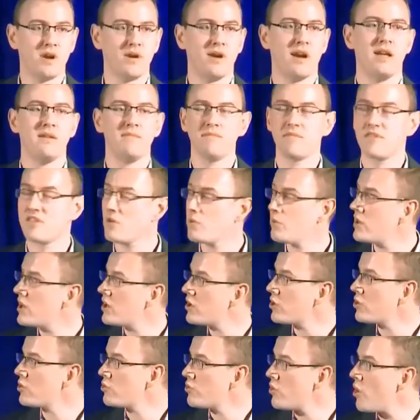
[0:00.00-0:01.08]
All right, so we
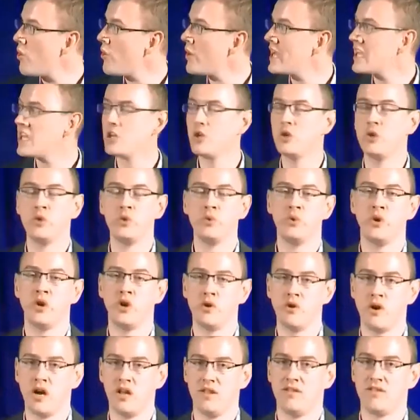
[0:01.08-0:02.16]
are growing new
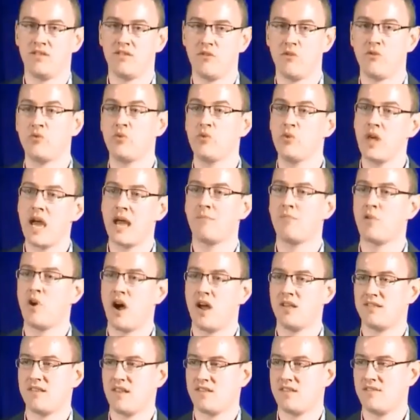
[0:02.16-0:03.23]
neurons through that
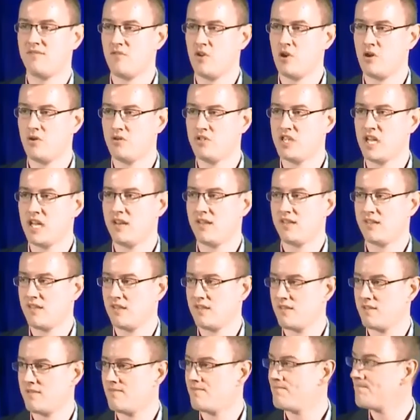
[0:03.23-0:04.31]
process of
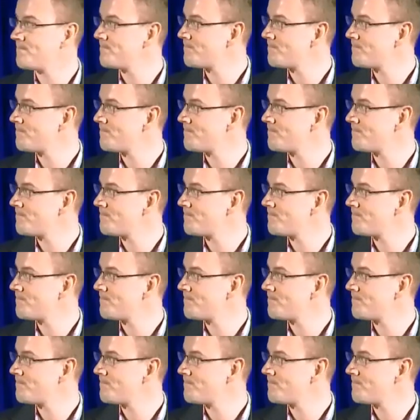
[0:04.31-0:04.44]
neurogenesis.